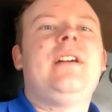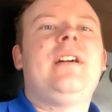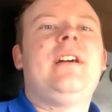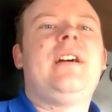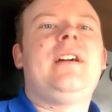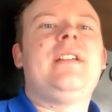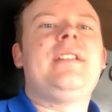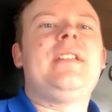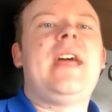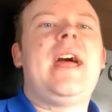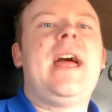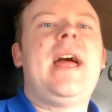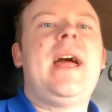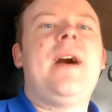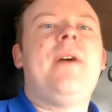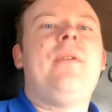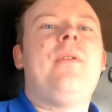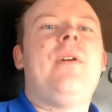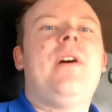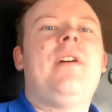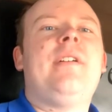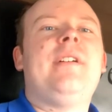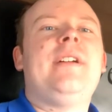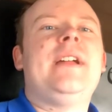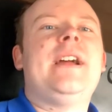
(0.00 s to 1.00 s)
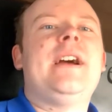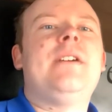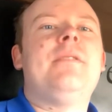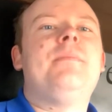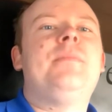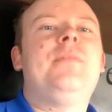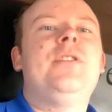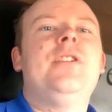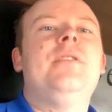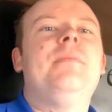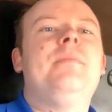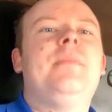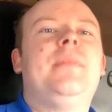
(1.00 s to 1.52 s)
and how I
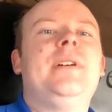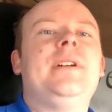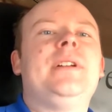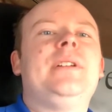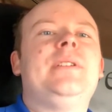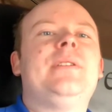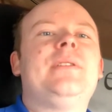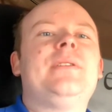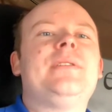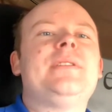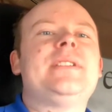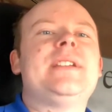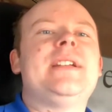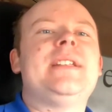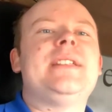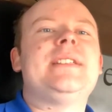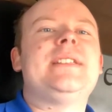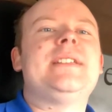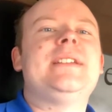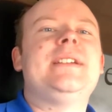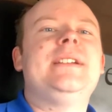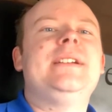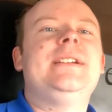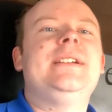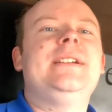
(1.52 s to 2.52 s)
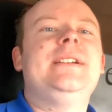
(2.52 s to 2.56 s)
output my content.